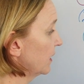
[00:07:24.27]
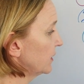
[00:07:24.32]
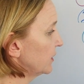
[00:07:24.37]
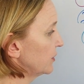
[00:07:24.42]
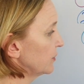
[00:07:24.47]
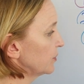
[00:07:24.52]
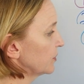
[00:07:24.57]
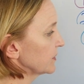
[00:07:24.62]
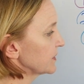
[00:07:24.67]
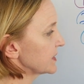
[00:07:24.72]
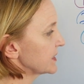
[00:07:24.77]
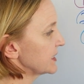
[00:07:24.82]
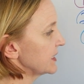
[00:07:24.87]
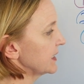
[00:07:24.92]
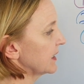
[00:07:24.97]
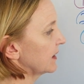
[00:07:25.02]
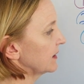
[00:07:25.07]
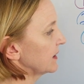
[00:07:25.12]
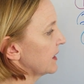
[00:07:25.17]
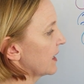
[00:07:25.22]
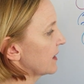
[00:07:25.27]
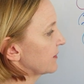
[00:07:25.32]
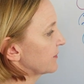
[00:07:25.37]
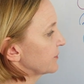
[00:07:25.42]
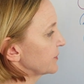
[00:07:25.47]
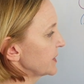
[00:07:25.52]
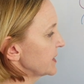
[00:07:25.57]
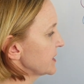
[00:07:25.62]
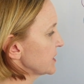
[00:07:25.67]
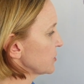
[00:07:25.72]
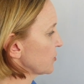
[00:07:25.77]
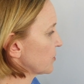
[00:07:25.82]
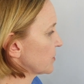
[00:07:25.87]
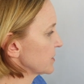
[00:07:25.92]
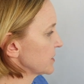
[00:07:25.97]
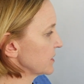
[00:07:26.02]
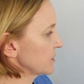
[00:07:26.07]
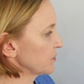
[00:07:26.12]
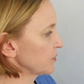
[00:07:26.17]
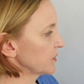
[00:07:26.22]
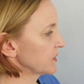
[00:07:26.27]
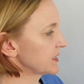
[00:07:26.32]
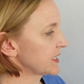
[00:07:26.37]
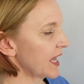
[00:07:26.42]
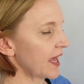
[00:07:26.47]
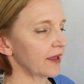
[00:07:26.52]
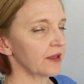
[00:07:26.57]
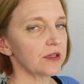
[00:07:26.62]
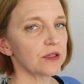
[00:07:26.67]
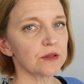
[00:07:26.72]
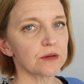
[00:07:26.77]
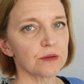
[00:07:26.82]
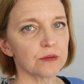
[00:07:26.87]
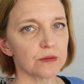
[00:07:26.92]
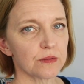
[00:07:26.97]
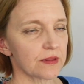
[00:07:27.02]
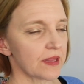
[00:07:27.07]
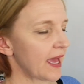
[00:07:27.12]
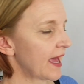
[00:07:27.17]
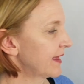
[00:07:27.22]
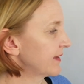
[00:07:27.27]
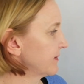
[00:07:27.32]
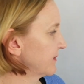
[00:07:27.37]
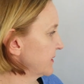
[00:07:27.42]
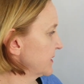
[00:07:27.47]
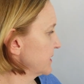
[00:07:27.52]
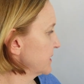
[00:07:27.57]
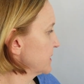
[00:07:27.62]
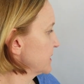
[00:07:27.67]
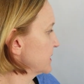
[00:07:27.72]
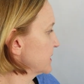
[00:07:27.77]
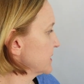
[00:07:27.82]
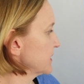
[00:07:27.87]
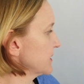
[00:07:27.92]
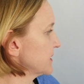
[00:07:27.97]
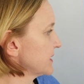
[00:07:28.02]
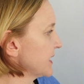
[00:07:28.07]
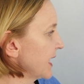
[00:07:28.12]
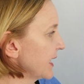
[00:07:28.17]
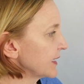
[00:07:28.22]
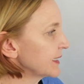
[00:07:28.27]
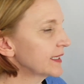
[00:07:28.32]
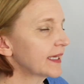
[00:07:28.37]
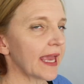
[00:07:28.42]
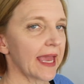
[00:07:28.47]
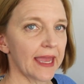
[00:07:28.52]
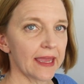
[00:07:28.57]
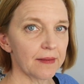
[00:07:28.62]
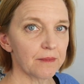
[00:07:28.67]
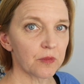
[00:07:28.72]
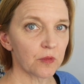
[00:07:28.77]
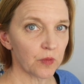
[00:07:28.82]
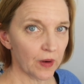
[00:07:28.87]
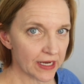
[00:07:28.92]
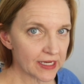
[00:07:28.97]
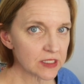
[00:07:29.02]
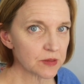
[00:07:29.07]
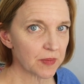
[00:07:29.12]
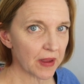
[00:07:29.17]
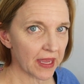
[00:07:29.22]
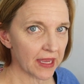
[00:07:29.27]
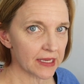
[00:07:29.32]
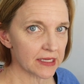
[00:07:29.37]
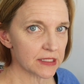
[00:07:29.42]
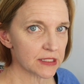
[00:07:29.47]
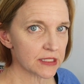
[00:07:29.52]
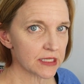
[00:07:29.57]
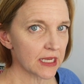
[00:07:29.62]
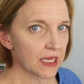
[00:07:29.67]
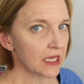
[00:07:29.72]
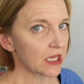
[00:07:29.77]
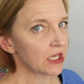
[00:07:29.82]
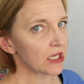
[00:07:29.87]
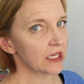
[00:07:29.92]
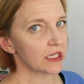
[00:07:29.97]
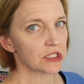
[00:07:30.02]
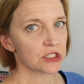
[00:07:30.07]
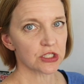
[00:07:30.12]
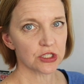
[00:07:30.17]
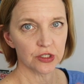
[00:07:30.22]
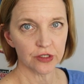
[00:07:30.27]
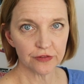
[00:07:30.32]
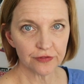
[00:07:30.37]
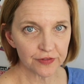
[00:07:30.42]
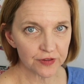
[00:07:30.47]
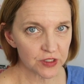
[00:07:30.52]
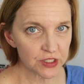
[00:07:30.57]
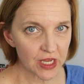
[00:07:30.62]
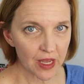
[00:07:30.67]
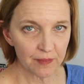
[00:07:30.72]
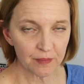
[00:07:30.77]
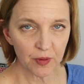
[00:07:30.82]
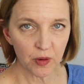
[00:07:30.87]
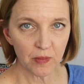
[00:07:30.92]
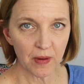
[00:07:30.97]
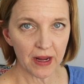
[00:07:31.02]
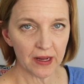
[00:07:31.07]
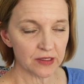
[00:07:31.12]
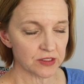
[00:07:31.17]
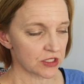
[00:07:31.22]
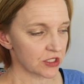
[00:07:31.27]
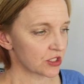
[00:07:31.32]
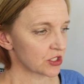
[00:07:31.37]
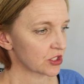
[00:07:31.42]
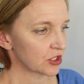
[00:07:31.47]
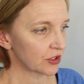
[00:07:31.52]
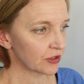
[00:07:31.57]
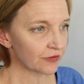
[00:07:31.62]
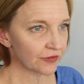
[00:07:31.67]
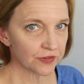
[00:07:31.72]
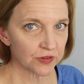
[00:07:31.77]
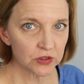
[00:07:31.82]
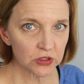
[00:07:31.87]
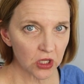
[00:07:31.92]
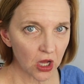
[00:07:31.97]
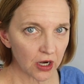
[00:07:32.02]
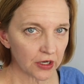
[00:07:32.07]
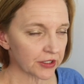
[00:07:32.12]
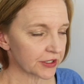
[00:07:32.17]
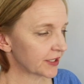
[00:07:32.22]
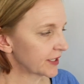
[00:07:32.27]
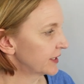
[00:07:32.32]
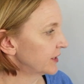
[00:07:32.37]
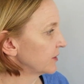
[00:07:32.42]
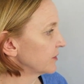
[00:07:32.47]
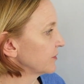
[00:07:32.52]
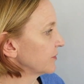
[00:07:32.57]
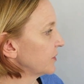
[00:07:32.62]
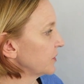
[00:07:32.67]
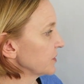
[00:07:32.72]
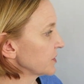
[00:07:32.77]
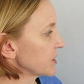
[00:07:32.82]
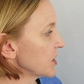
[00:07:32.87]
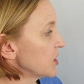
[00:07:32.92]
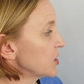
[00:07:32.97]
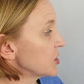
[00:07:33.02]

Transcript: You will see a lot of resources will tell you that this 10K race pace is good for tempo miles, it's good for longer intervals.